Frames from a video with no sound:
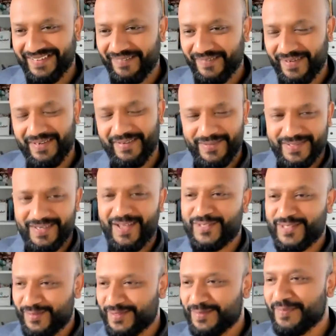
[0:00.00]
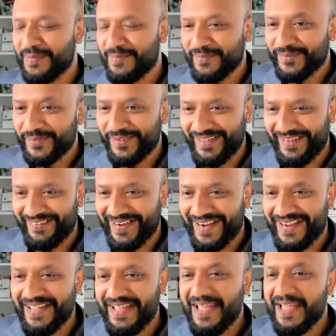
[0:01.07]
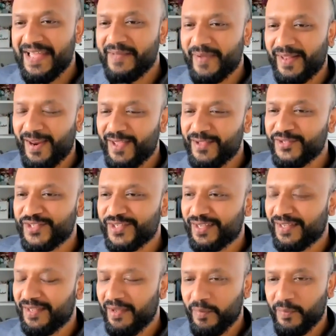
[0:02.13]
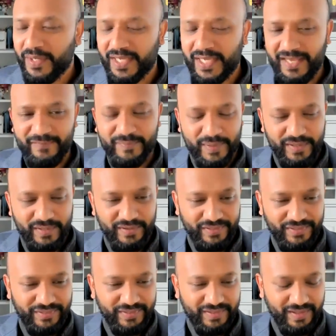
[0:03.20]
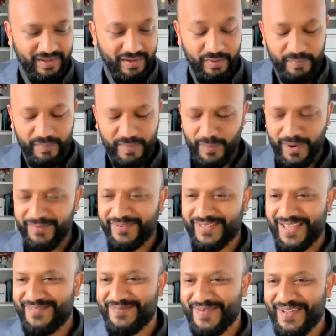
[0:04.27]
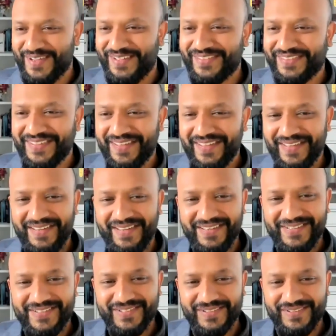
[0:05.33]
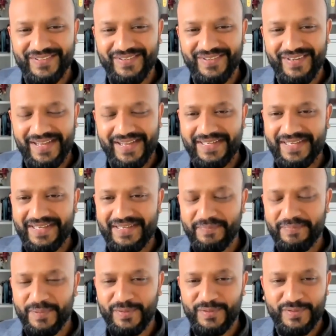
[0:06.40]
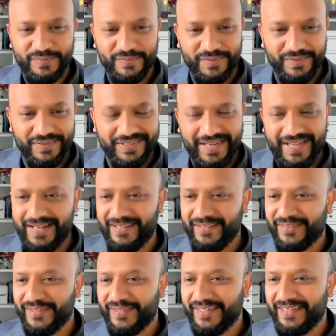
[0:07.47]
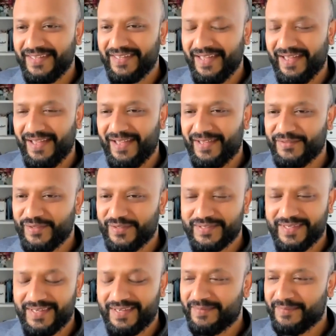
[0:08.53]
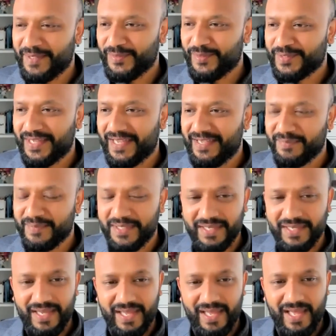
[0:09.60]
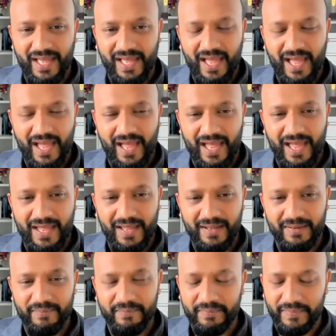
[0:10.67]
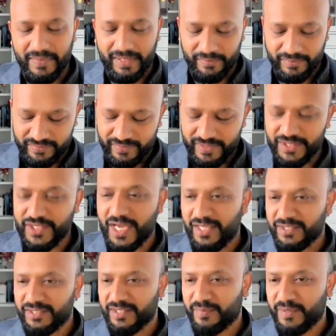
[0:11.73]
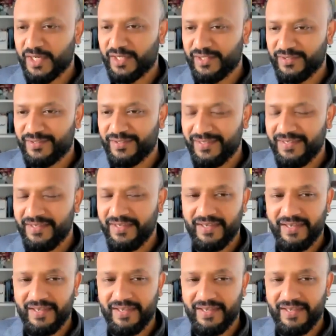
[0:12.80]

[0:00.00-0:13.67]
Well, it wasn't last year, it was a bit before that, right? But last year, we gave birth, or my wife gave birth to a beautiful, healthy daughter, my daughter Amy. It was a very challenging pregnancy.